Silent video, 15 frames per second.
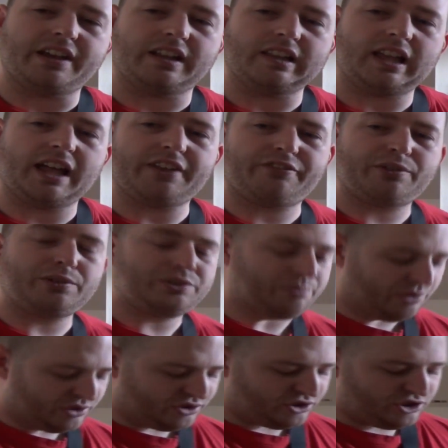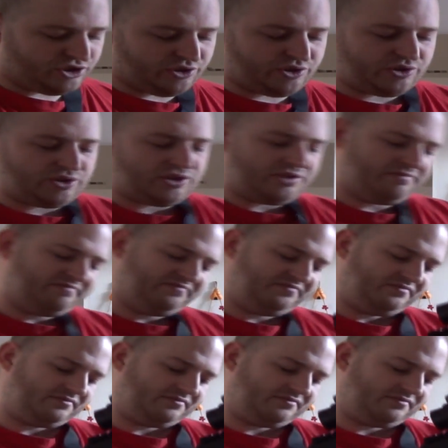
a lot of first-person shooters,